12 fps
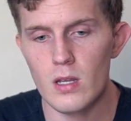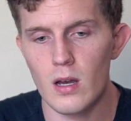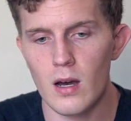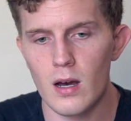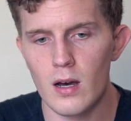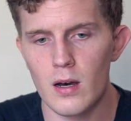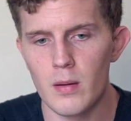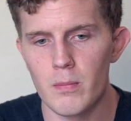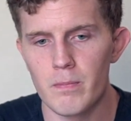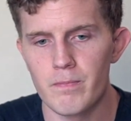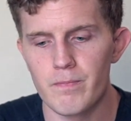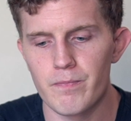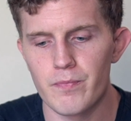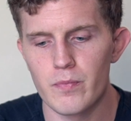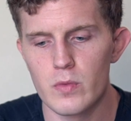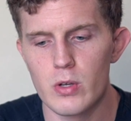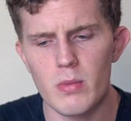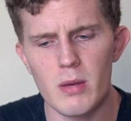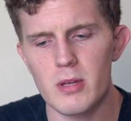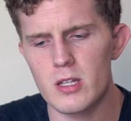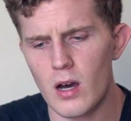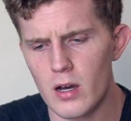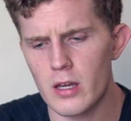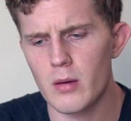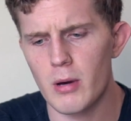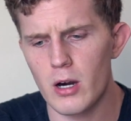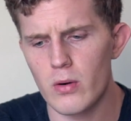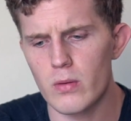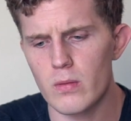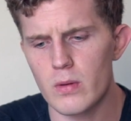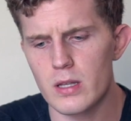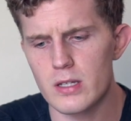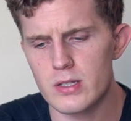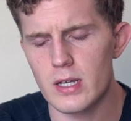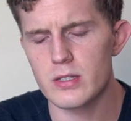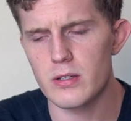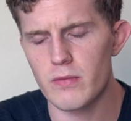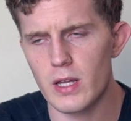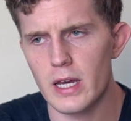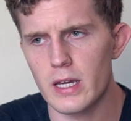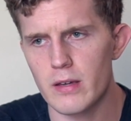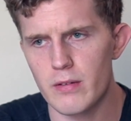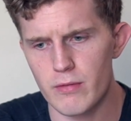you may be talking about in the sense of like